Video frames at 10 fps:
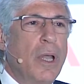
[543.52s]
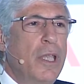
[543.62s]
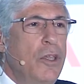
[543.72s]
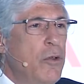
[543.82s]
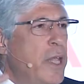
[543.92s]

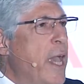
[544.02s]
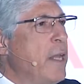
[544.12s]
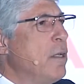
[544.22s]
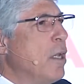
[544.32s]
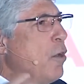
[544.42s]
you
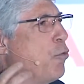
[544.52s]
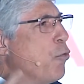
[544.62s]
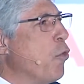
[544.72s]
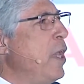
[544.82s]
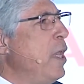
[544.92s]
get
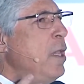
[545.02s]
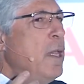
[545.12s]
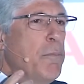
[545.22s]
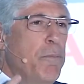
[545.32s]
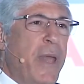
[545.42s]

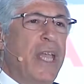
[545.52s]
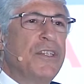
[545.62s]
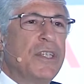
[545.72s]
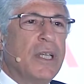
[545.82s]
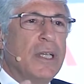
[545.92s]
free
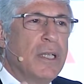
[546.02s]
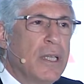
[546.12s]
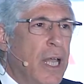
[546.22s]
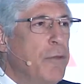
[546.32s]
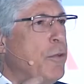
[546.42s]
basic
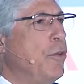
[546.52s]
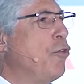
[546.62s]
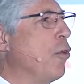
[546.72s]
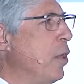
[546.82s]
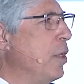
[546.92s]
life
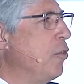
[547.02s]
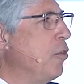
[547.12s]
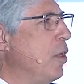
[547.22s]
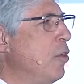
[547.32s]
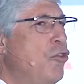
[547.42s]

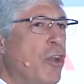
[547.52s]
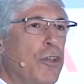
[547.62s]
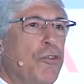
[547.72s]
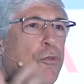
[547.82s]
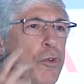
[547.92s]
insurance
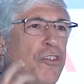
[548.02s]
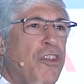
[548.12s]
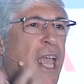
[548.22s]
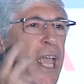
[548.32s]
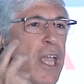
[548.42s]
just for
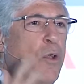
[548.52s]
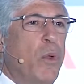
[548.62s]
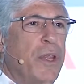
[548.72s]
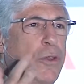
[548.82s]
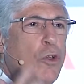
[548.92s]
staying
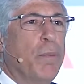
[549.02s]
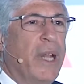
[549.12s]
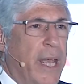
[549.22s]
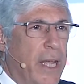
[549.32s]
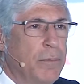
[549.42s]
with your
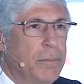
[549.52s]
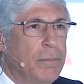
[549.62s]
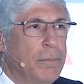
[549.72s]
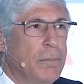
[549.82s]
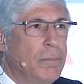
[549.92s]
plan.
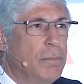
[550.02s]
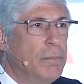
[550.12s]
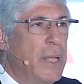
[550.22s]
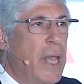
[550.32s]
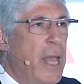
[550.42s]

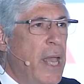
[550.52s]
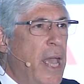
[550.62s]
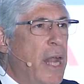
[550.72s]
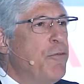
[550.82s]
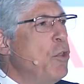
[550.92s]

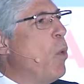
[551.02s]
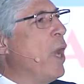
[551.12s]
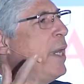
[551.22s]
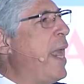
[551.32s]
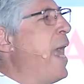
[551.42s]
And if you
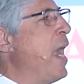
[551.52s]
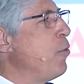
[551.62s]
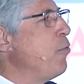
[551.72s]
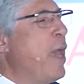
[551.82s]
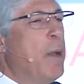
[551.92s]
want to add
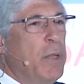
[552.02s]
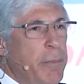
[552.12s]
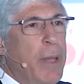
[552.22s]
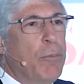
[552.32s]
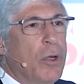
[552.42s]
a family
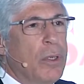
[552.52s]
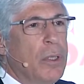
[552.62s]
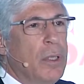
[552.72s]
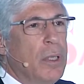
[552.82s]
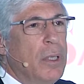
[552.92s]

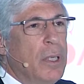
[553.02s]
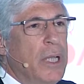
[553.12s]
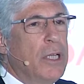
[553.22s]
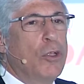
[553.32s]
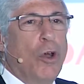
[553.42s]
member,
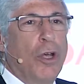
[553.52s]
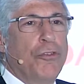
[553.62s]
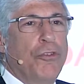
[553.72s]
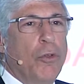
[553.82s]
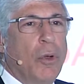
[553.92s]
it'll
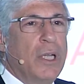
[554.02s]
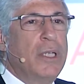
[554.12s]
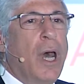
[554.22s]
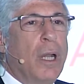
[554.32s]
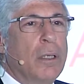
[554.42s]
cost you
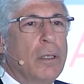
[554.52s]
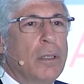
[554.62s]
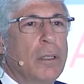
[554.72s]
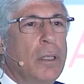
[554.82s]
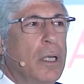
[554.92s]

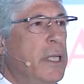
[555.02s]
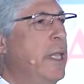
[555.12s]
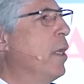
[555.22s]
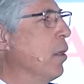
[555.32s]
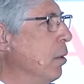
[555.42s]
$1 a
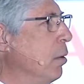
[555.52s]
year.